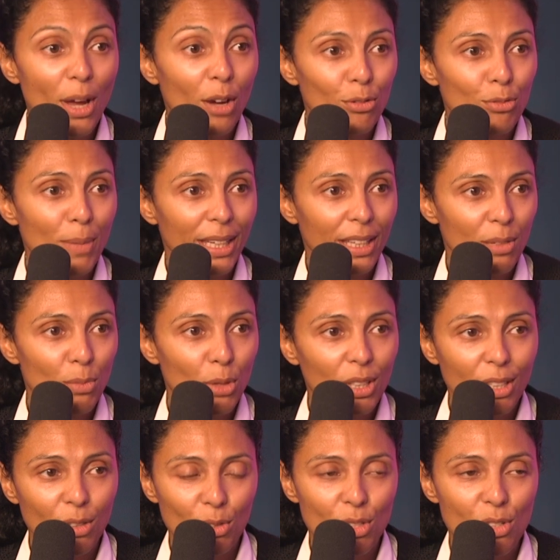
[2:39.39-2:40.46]
of making
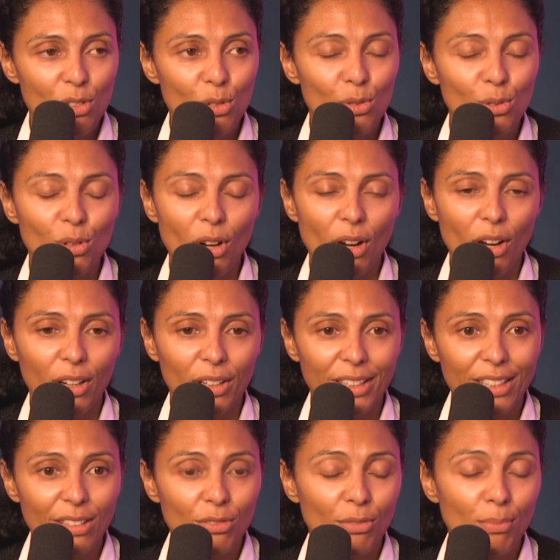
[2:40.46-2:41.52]
money was to
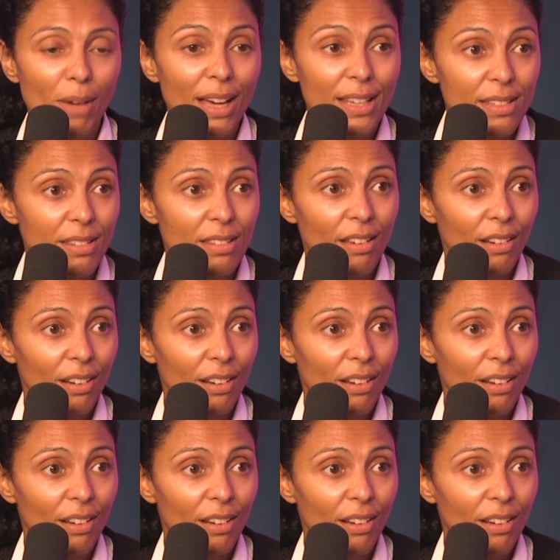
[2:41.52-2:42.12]
give math